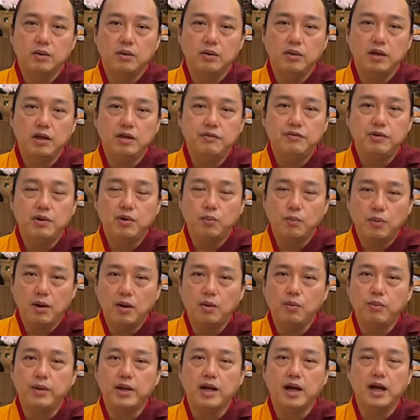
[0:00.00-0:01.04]
even while
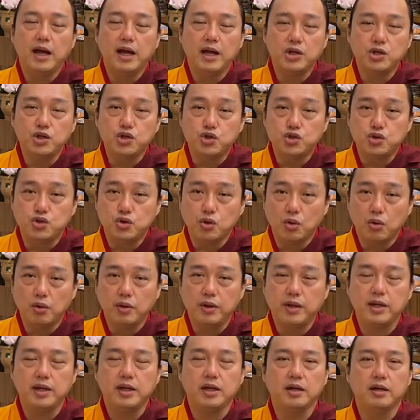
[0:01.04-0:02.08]
we are
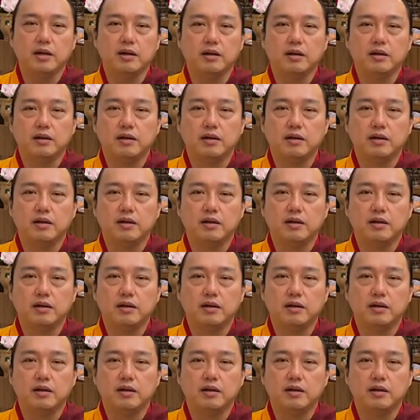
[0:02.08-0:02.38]
enjoying